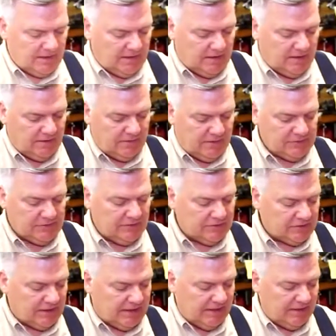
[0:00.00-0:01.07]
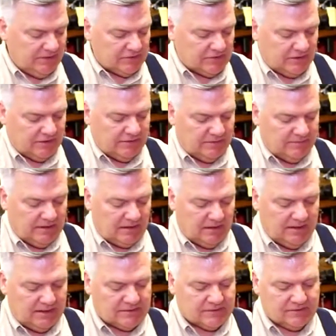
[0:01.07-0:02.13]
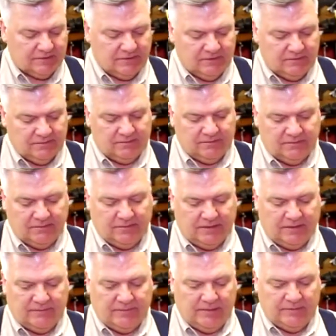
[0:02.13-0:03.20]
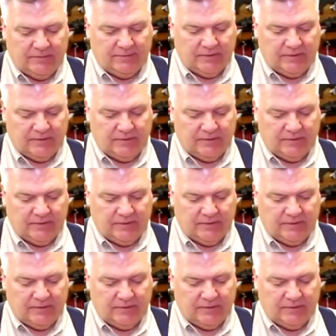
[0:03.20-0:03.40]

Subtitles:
and this design is a little bit less than a BB